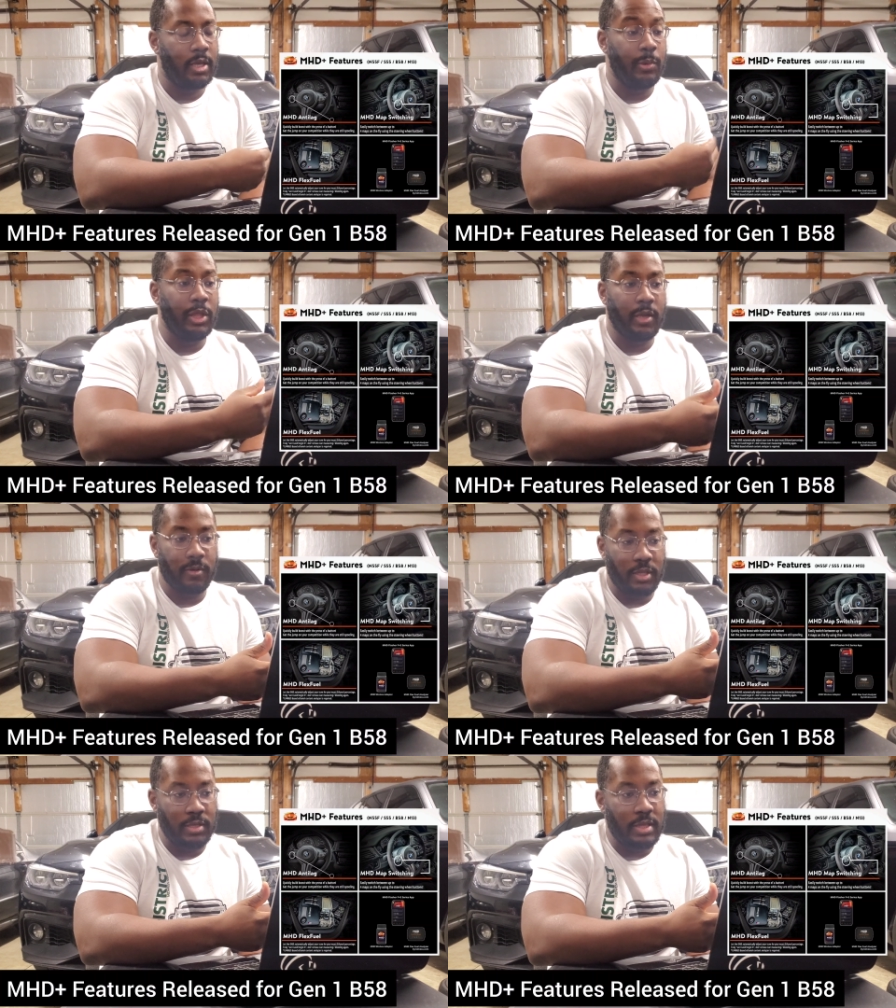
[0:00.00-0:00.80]
And when they
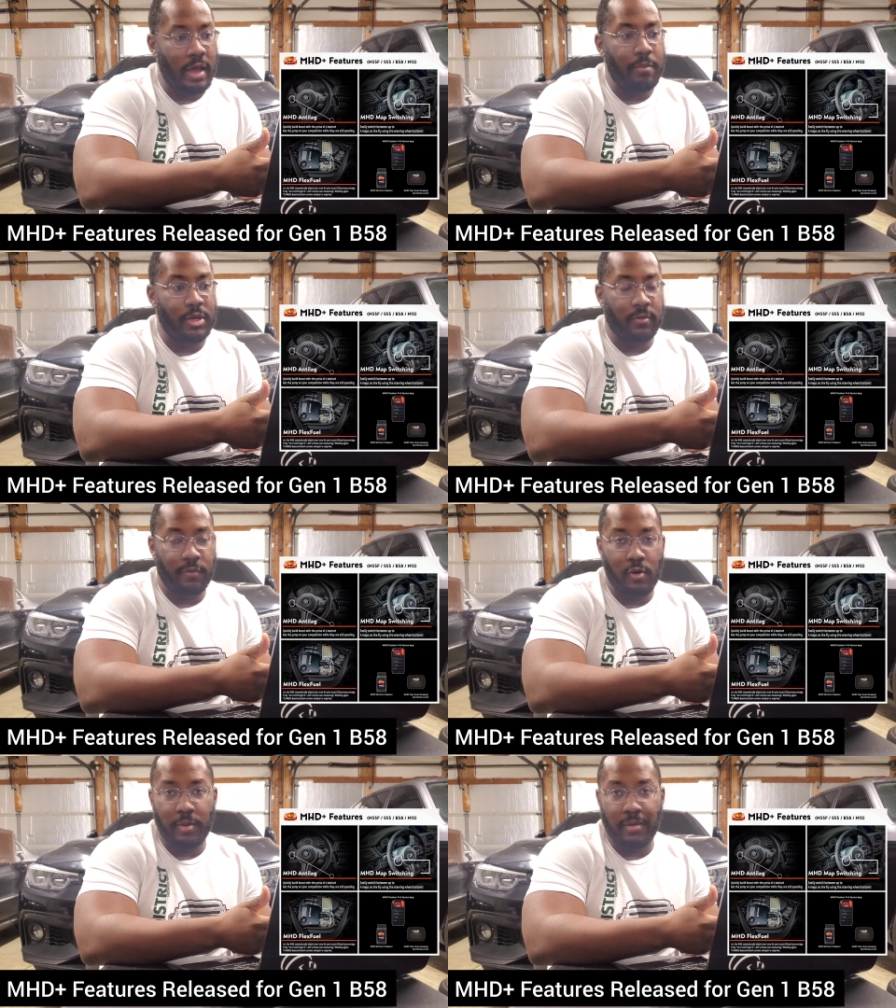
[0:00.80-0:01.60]
release the high pressure
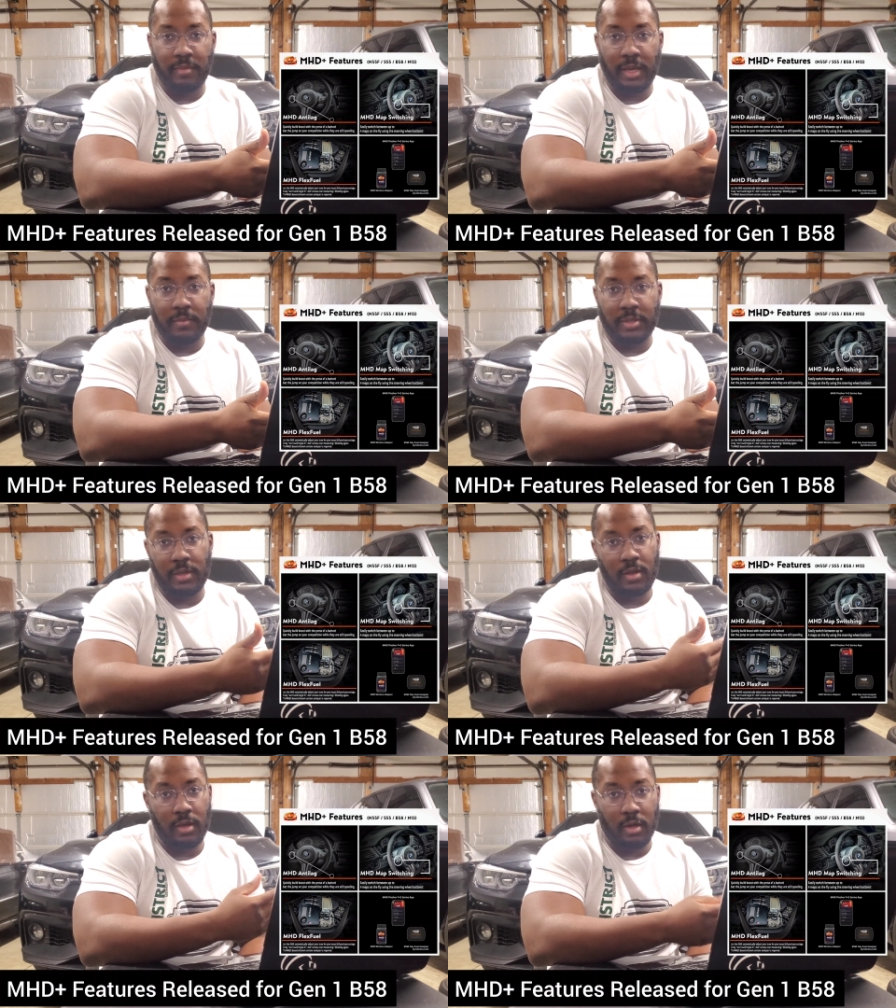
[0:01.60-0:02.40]
fuel pump maps,
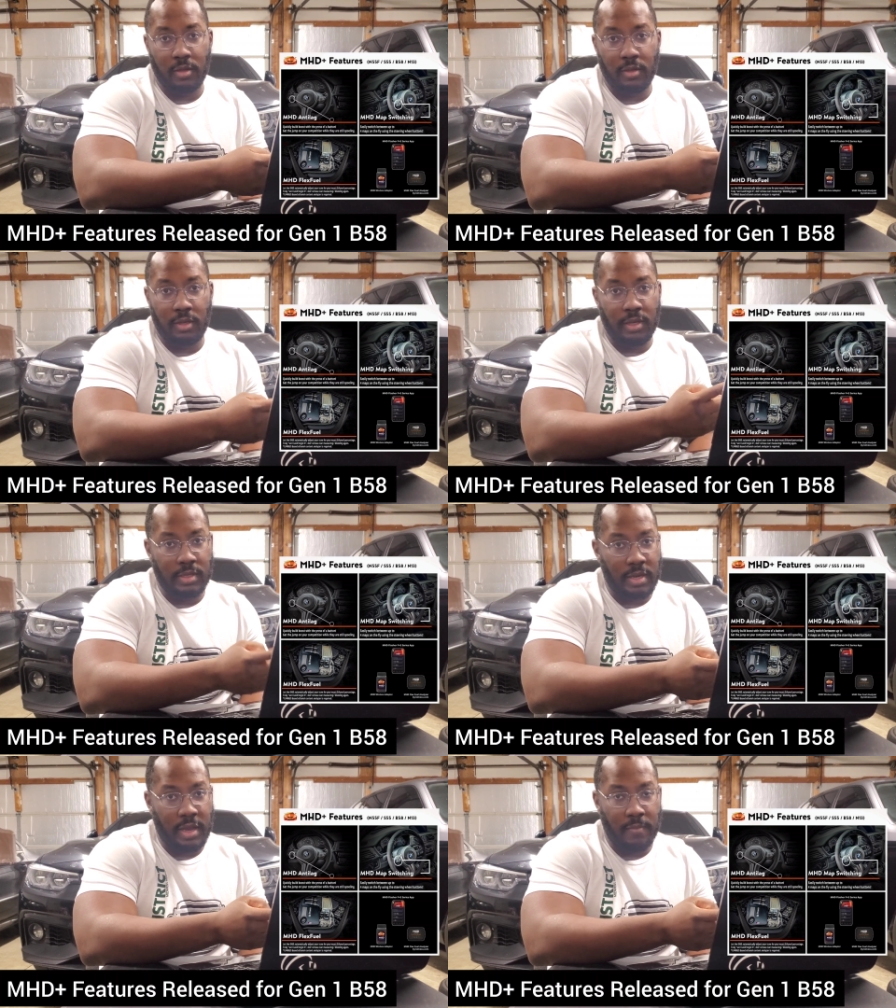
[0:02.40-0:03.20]
all you'll need
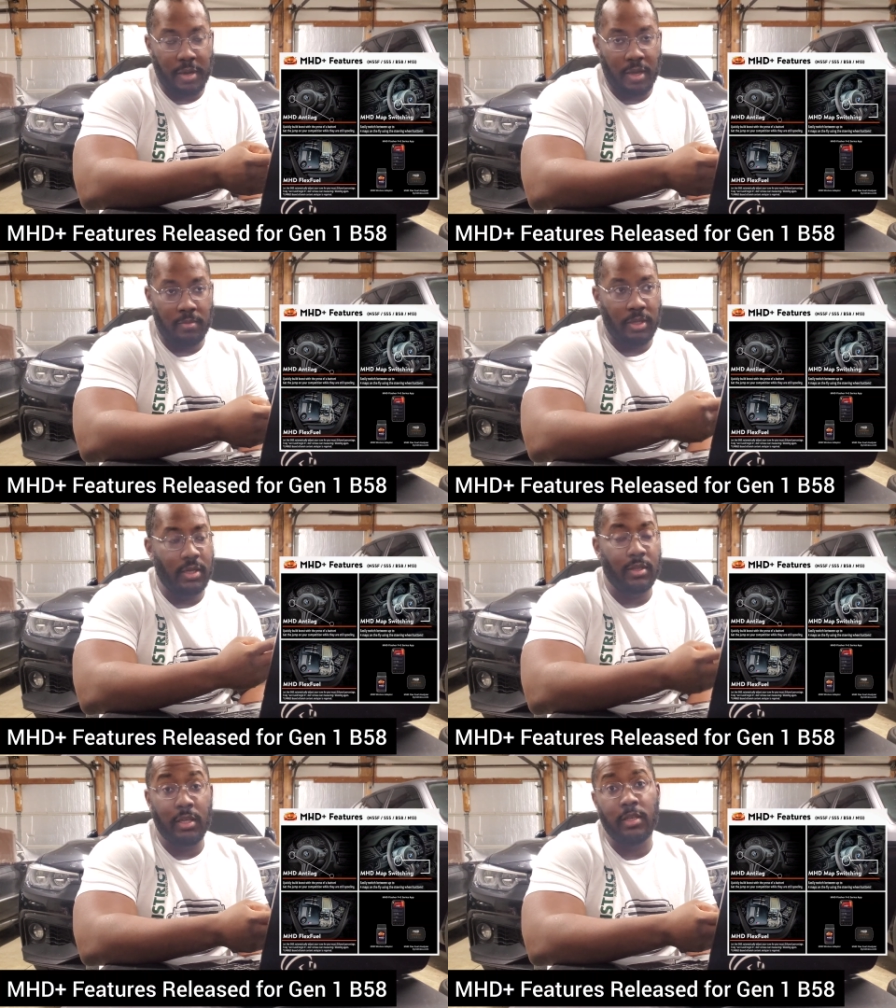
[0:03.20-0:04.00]
is a downpipe and
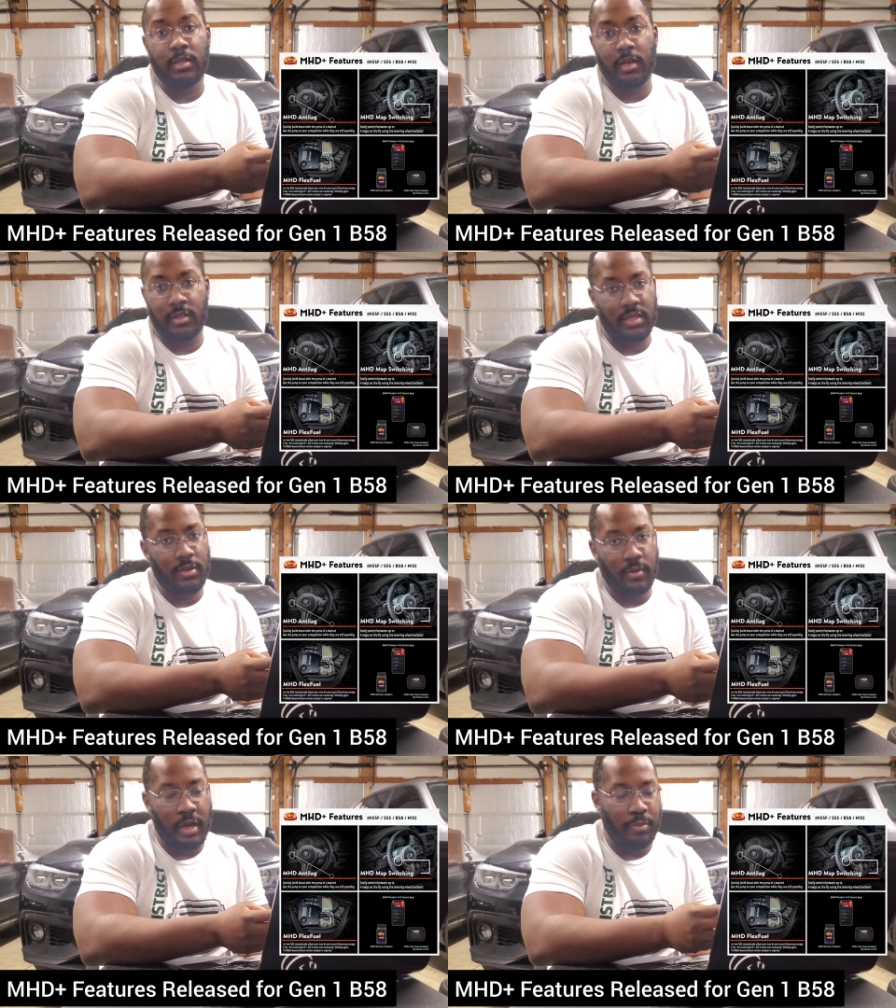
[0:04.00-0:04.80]
at least a
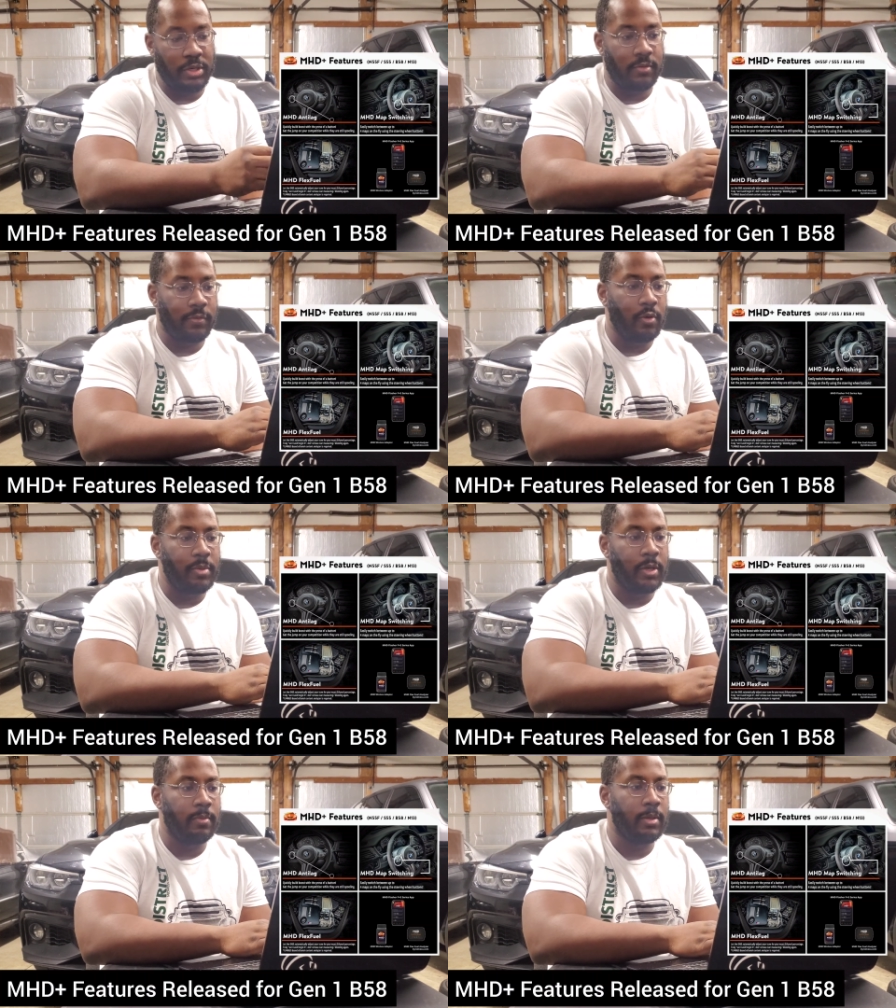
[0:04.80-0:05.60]
TU high pressure fuel
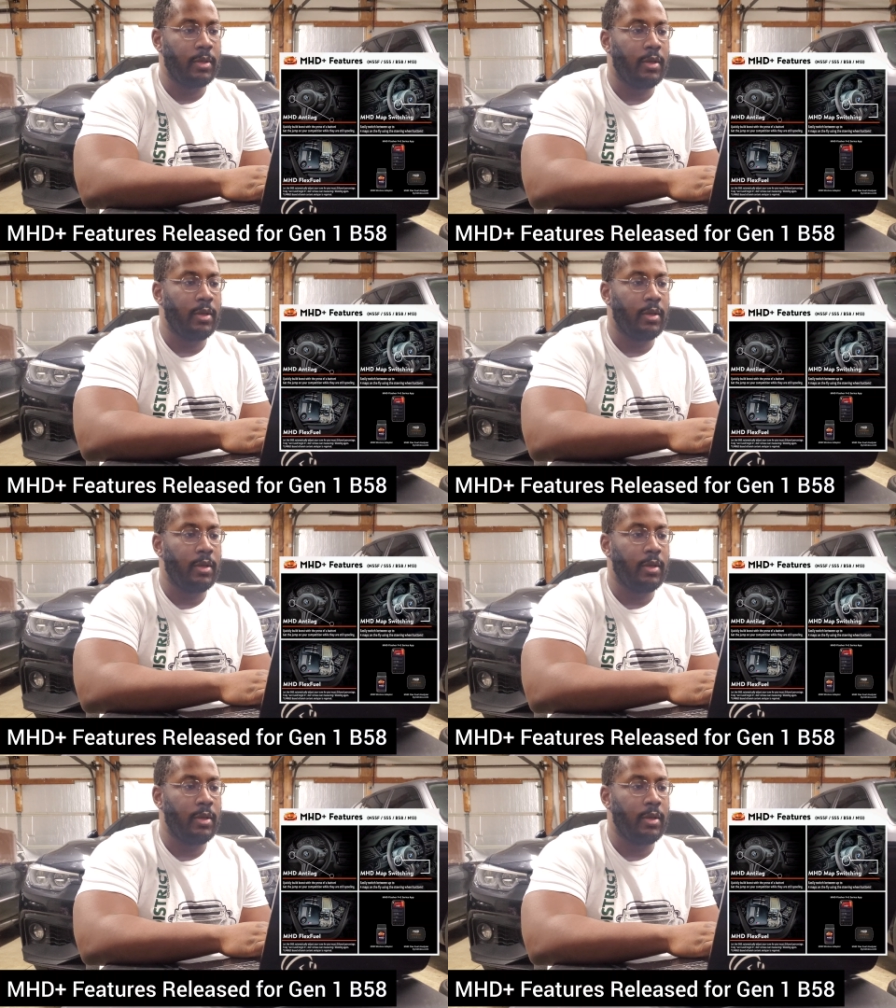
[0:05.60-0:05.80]
pump.